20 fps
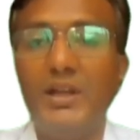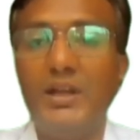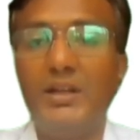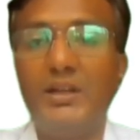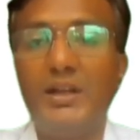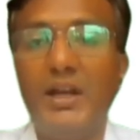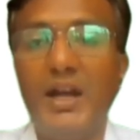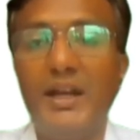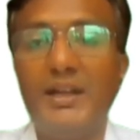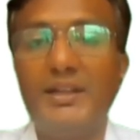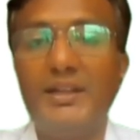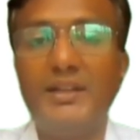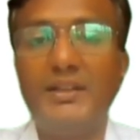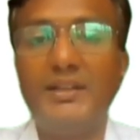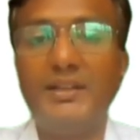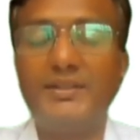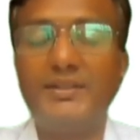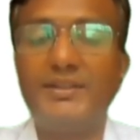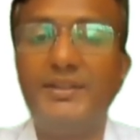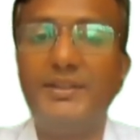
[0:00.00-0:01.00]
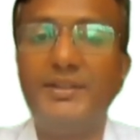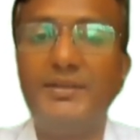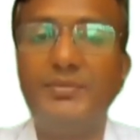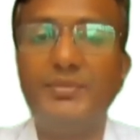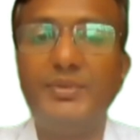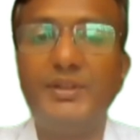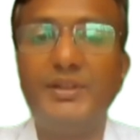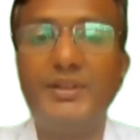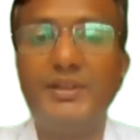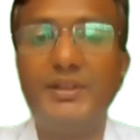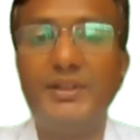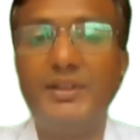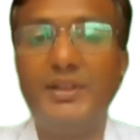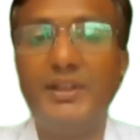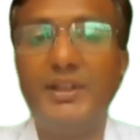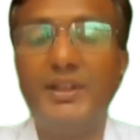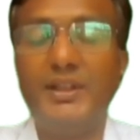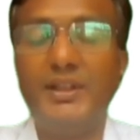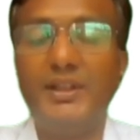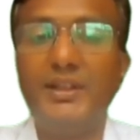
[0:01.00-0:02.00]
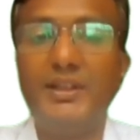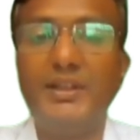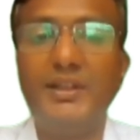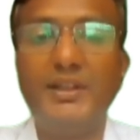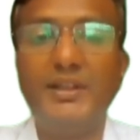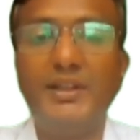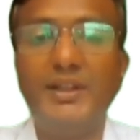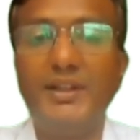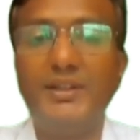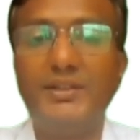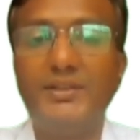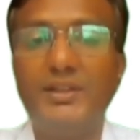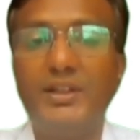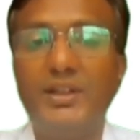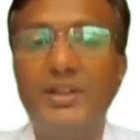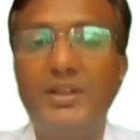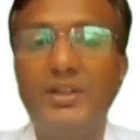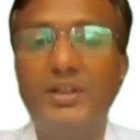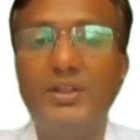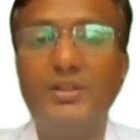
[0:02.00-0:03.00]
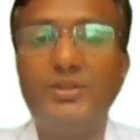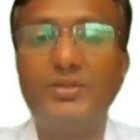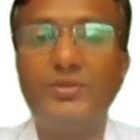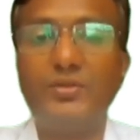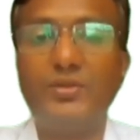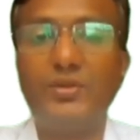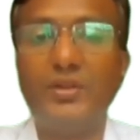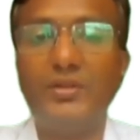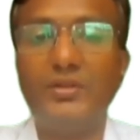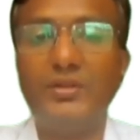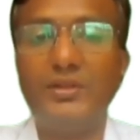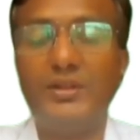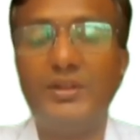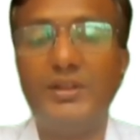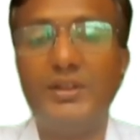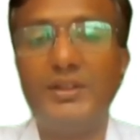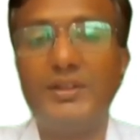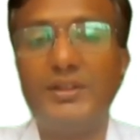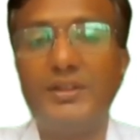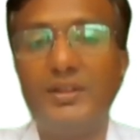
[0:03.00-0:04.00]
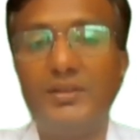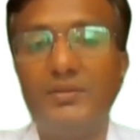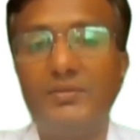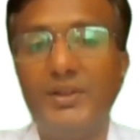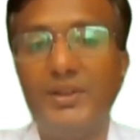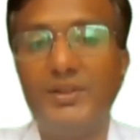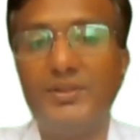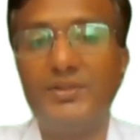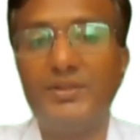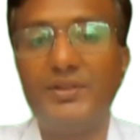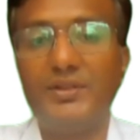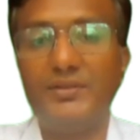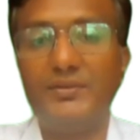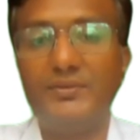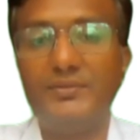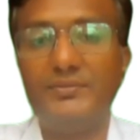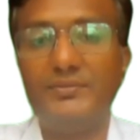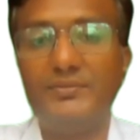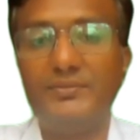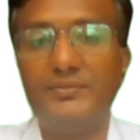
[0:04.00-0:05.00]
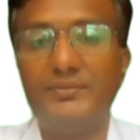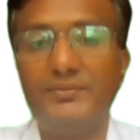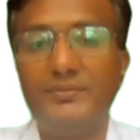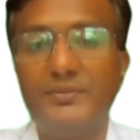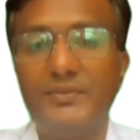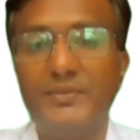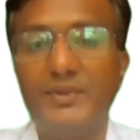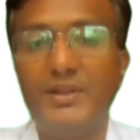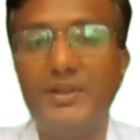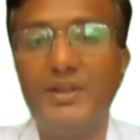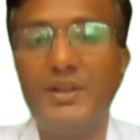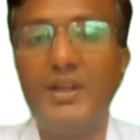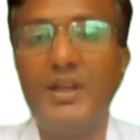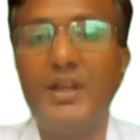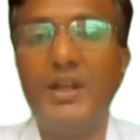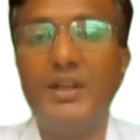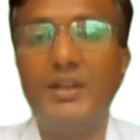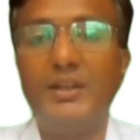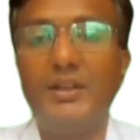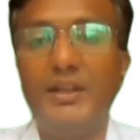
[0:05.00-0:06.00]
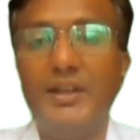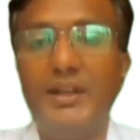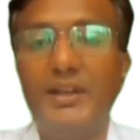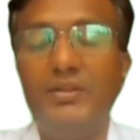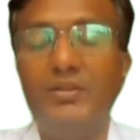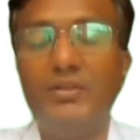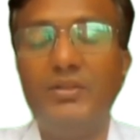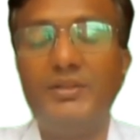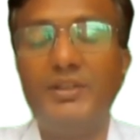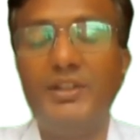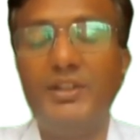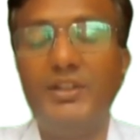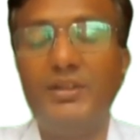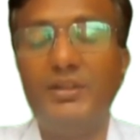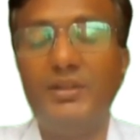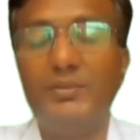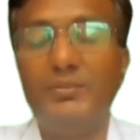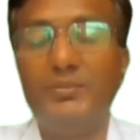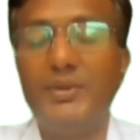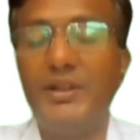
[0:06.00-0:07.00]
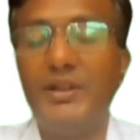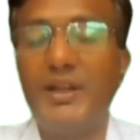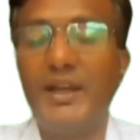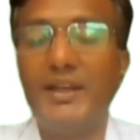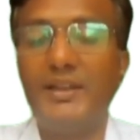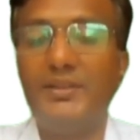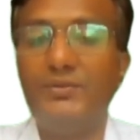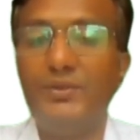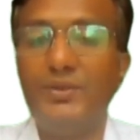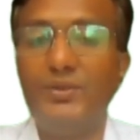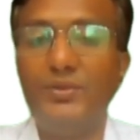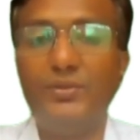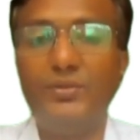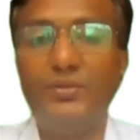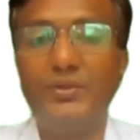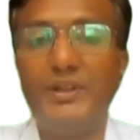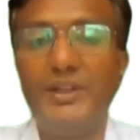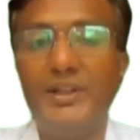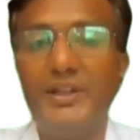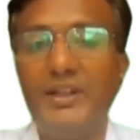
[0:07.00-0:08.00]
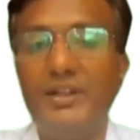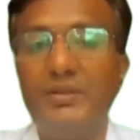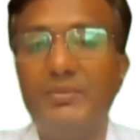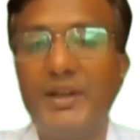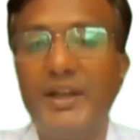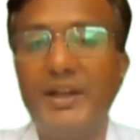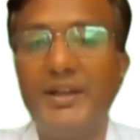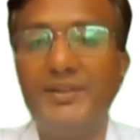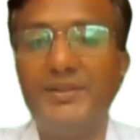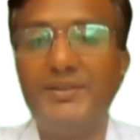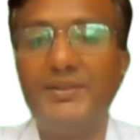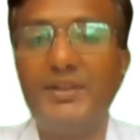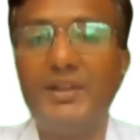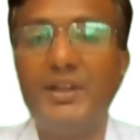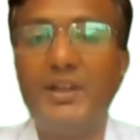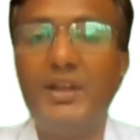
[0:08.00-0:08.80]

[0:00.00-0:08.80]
A higher Nusselt number indicates a stronger convection. The Reynolds number, as we know, determines